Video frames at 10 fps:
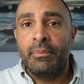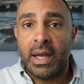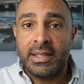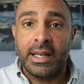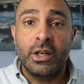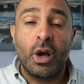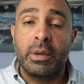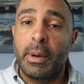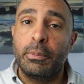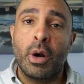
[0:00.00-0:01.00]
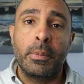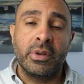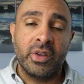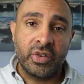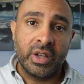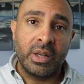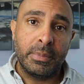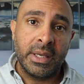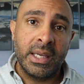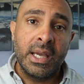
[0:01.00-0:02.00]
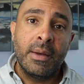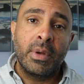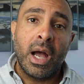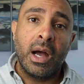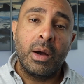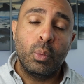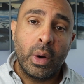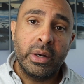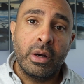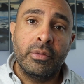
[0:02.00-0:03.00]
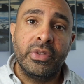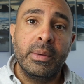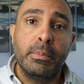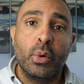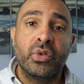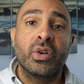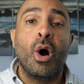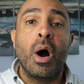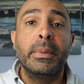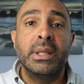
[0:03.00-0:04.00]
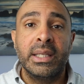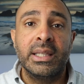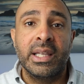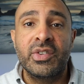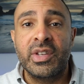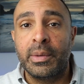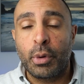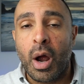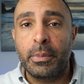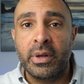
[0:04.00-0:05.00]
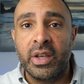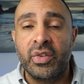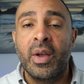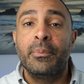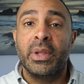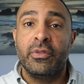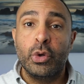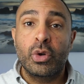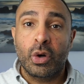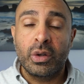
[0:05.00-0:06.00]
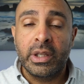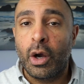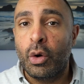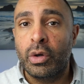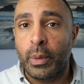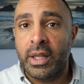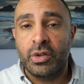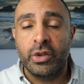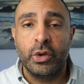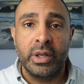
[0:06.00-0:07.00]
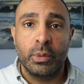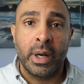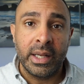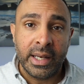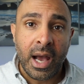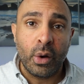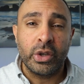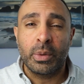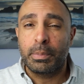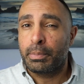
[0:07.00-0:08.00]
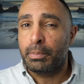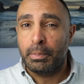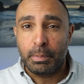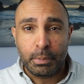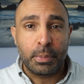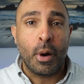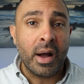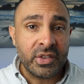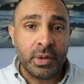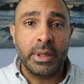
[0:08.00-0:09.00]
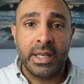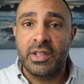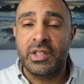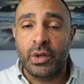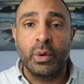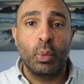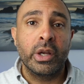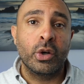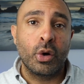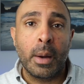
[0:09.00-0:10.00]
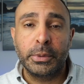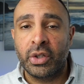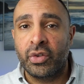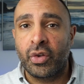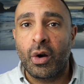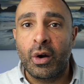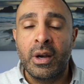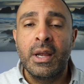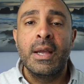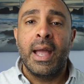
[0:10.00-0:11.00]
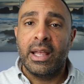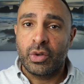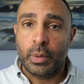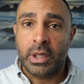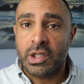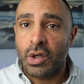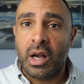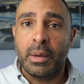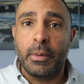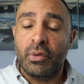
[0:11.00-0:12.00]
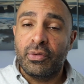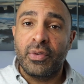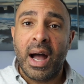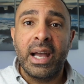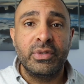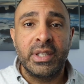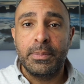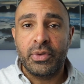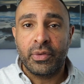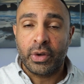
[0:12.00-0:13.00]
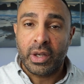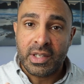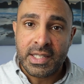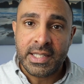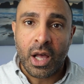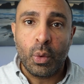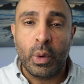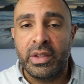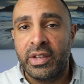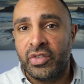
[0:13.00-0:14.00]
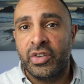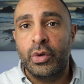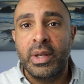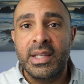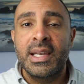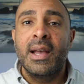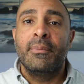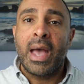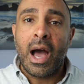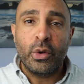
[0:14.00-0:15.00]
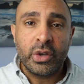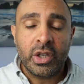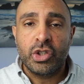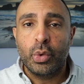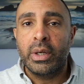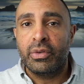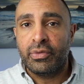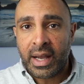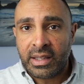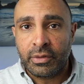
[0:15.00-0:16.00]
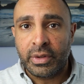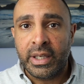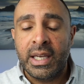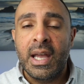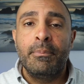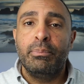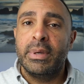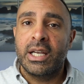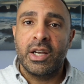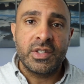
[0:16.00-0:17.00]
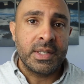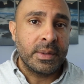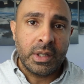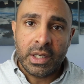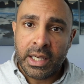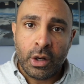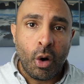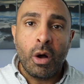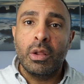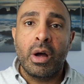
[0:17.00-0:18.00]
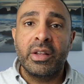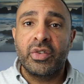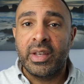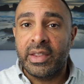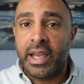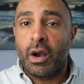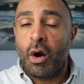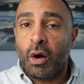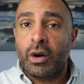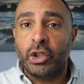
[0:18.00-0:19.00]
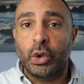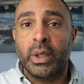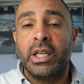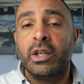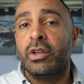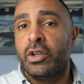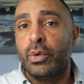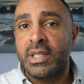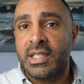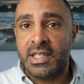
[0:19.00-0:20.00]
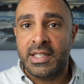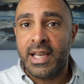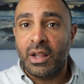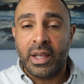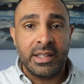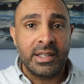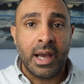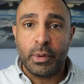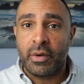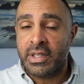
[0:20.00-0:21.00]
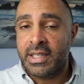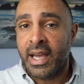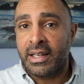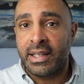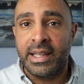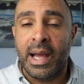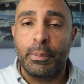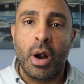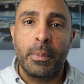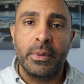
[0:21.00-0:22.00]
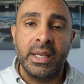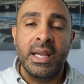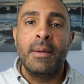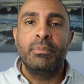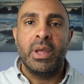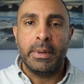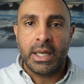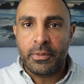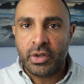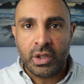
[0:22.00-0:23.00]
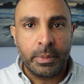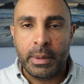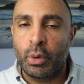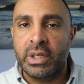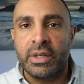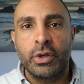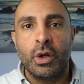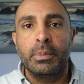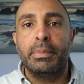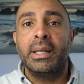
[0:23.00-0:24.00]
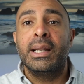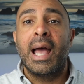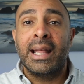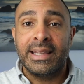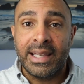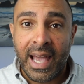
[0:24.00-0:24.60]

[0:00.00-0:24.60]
tenant-occupied property is going to be one of the most commonly listed properties. If you currently own a rental unit right now, you're possibly considering what your options are. And so we're going to talk about 5 tips if you're going to sell one of these units, how you can do it effectively, because in all honesty, they are trickier units to sell. Anytime you have a tenant in that property, it becomes a little bit more difficult, but at the